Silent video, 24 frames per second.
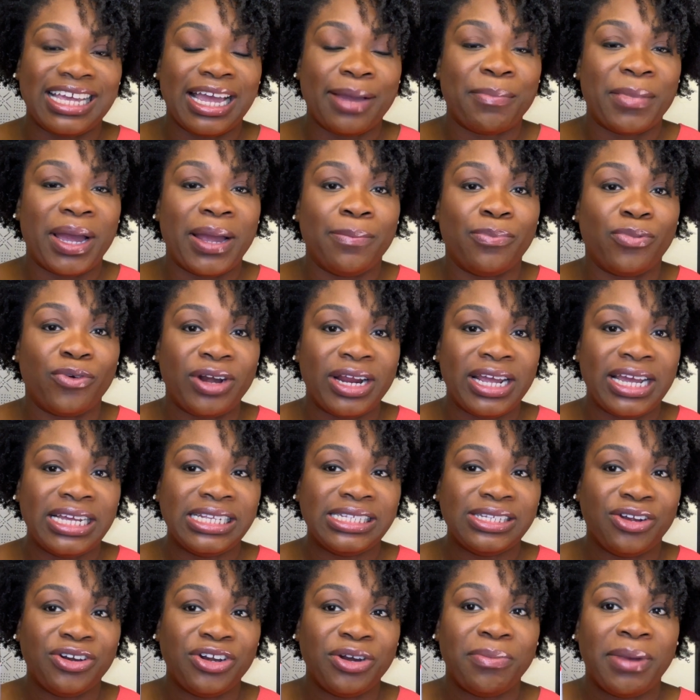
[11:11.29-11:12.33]
like my
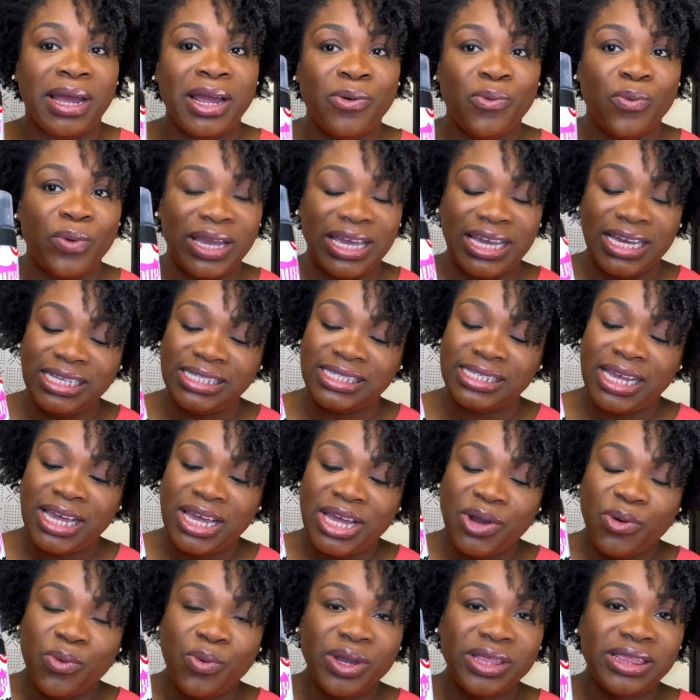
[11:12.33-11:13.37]
braids under my wigs
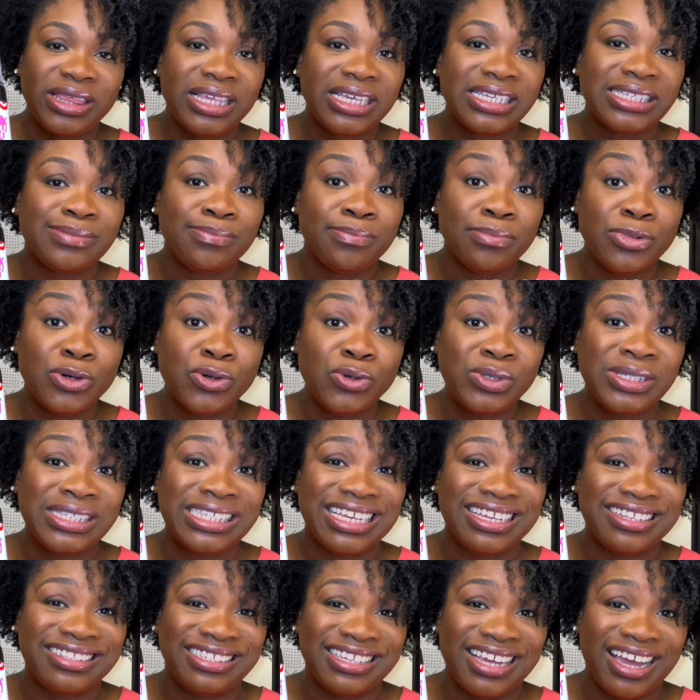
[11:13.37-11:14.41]
with this Mousse
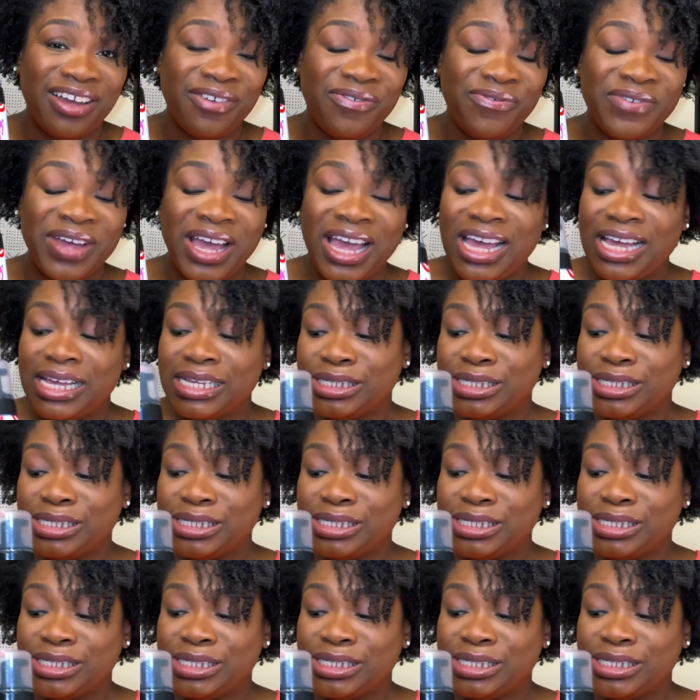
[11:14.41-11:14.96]
Def.